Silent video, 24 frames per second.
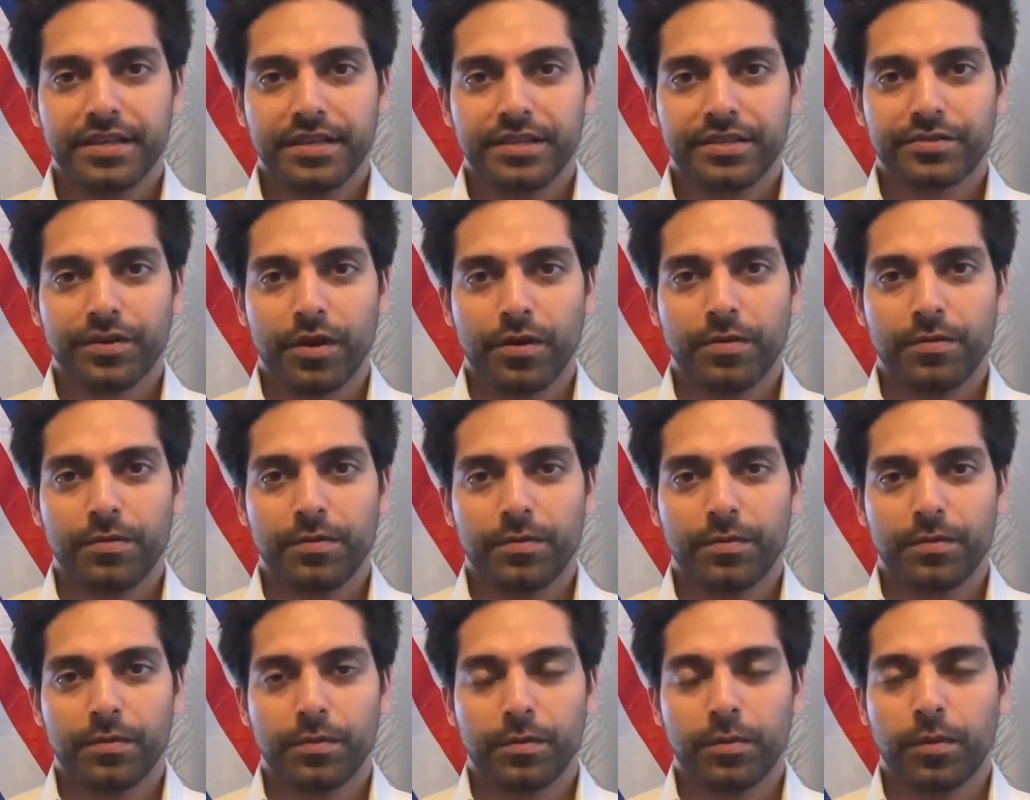So
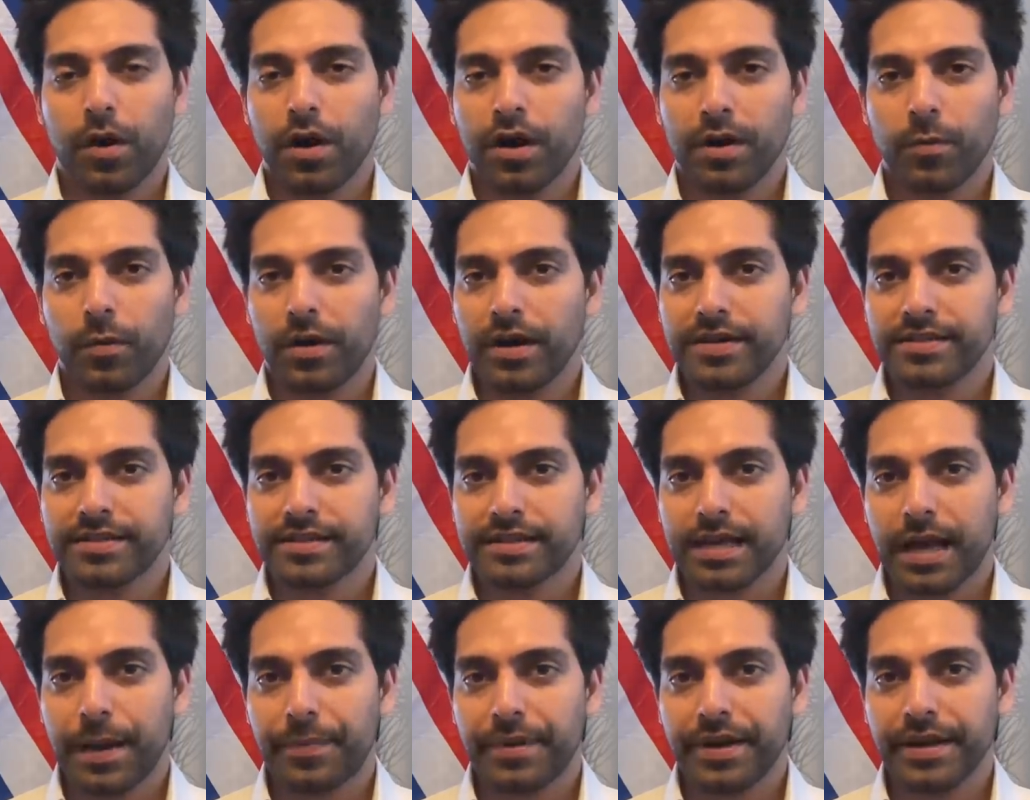why is this
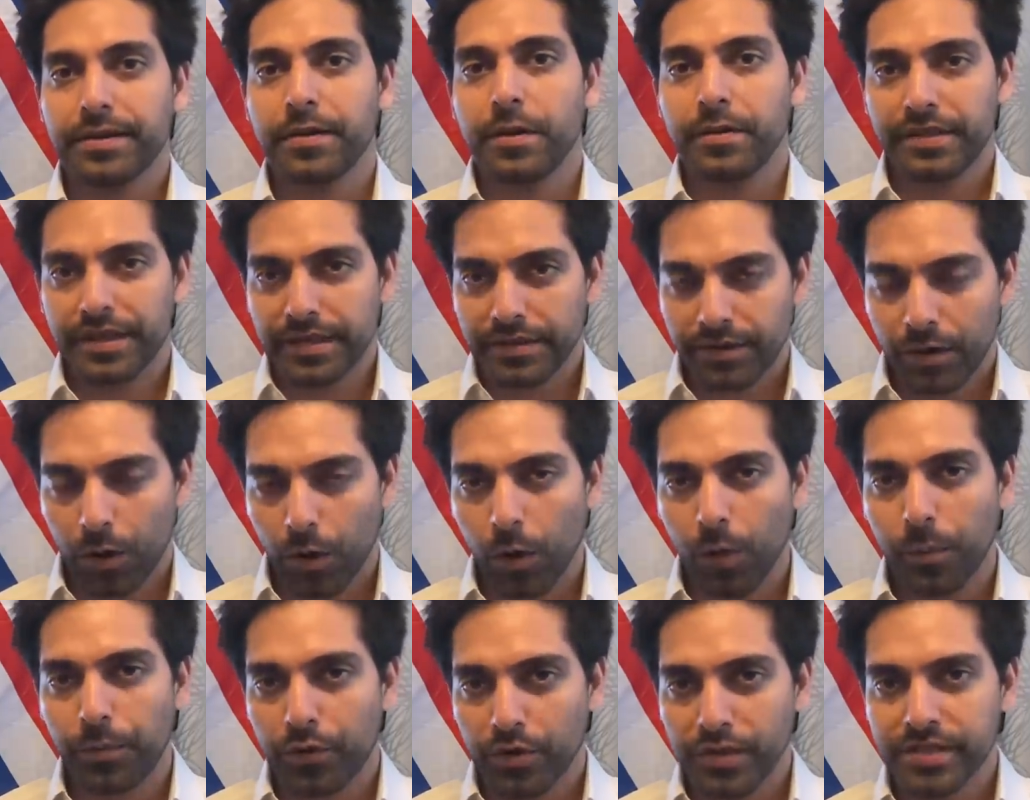happening? The
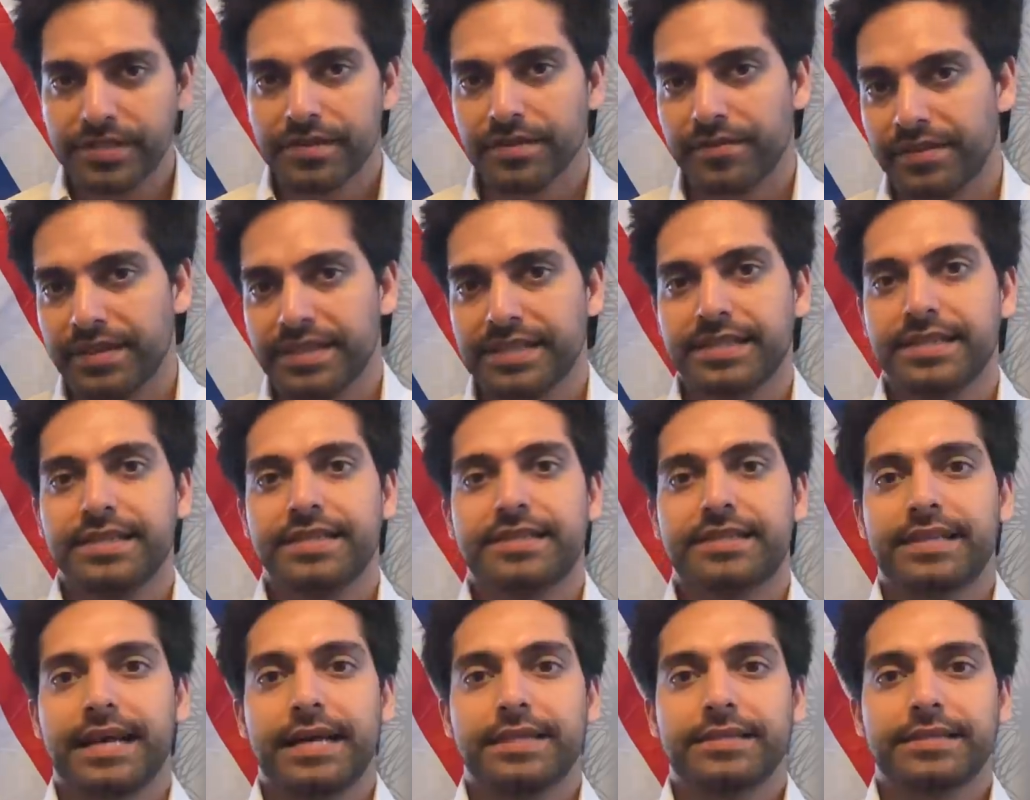whole point of this
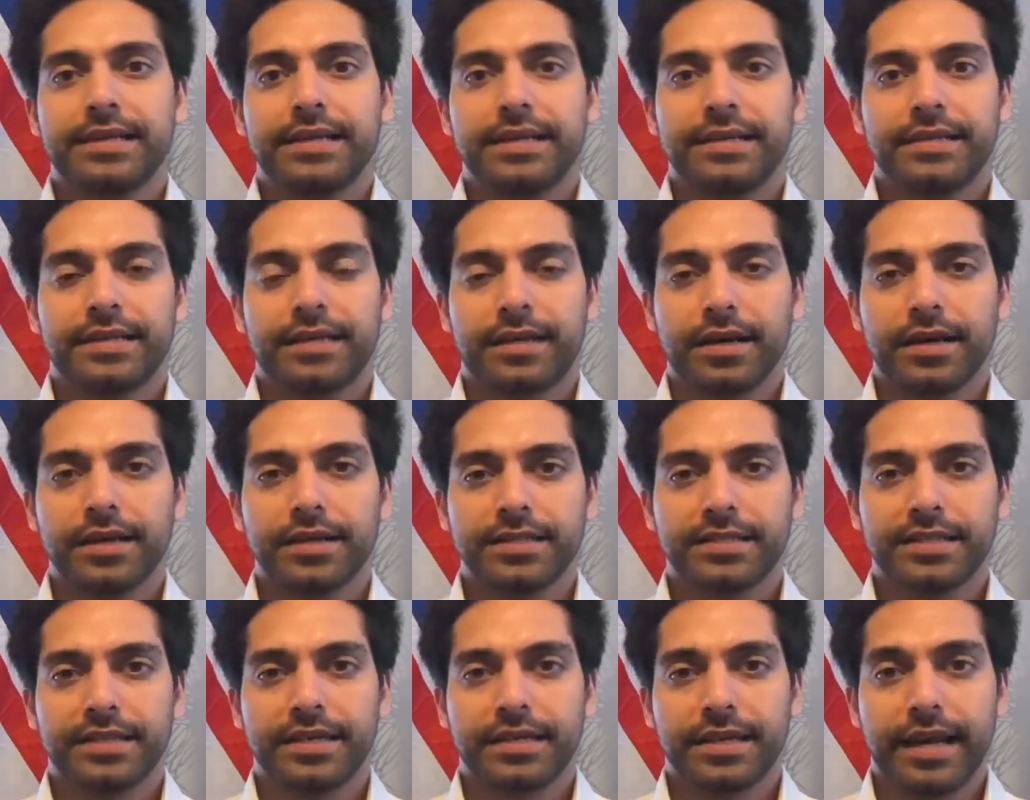is that The
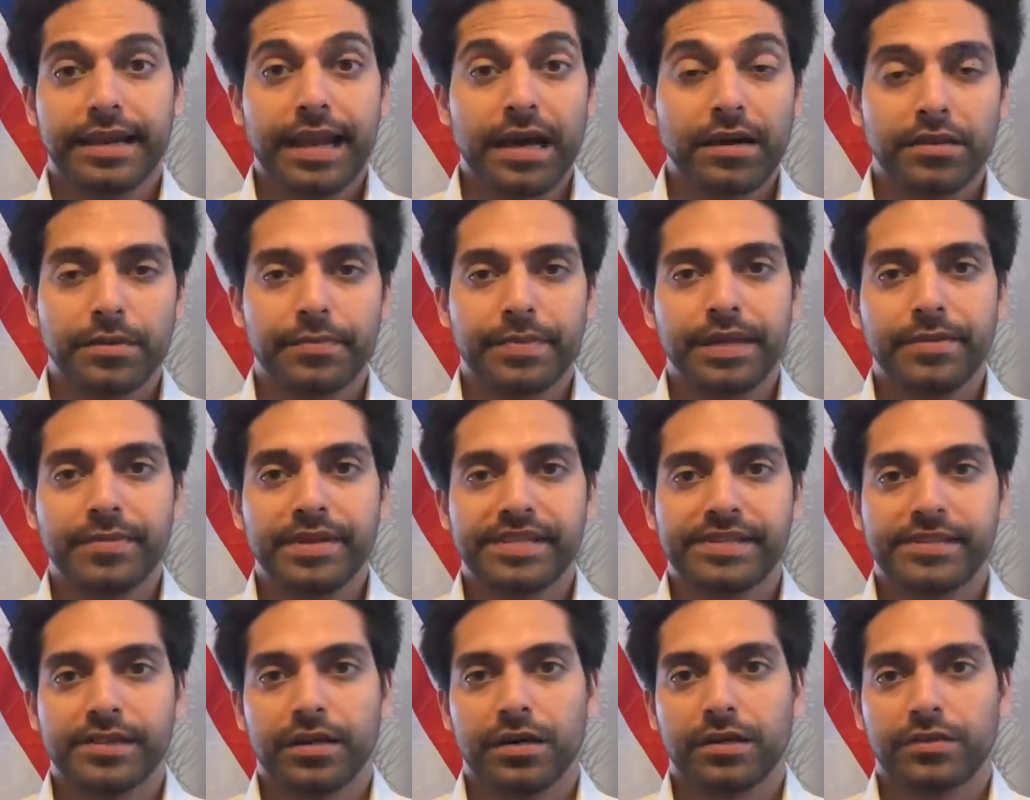Guardian and now the
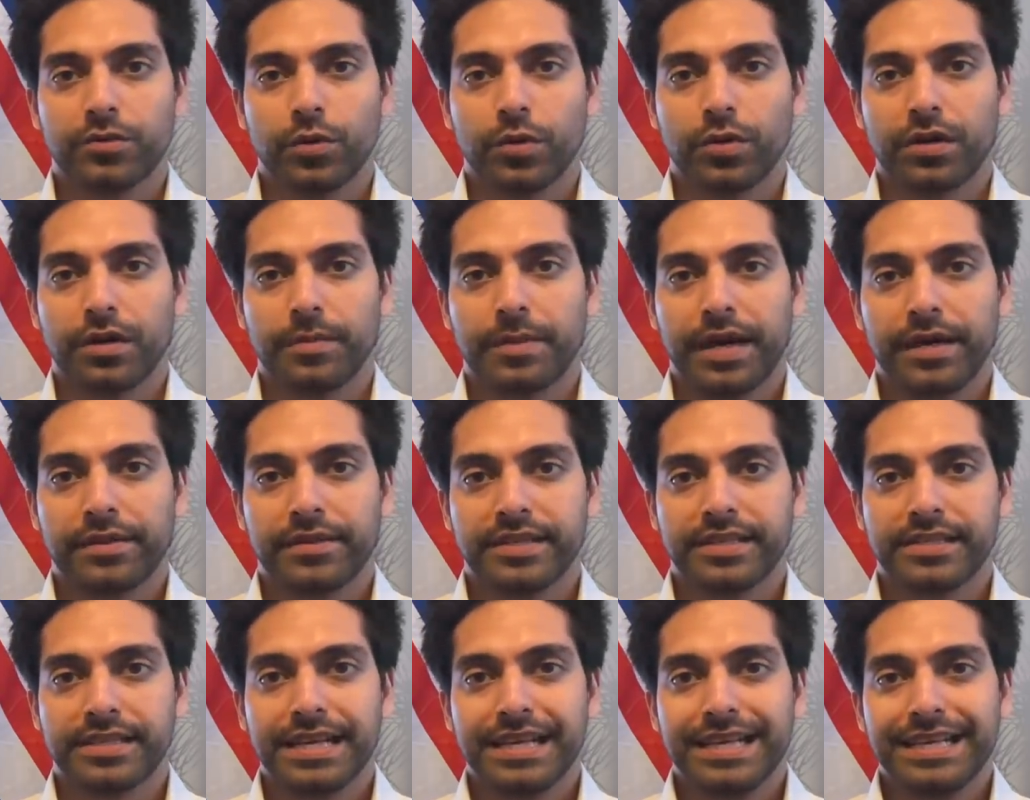BBC are talking about
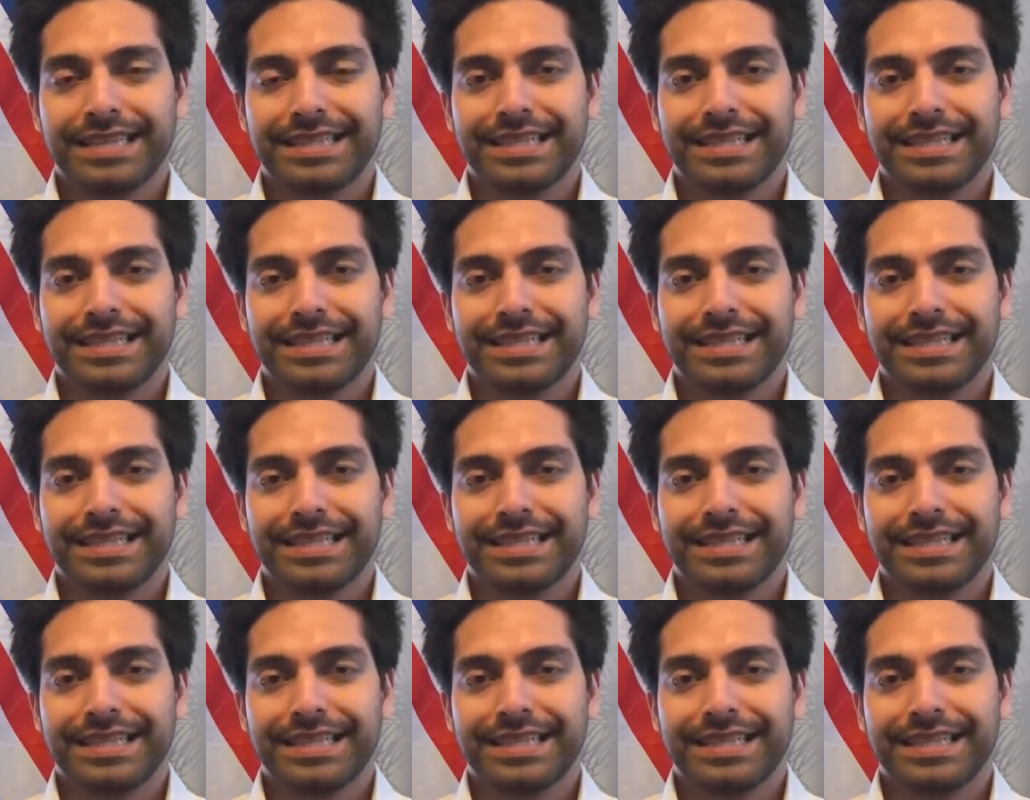this.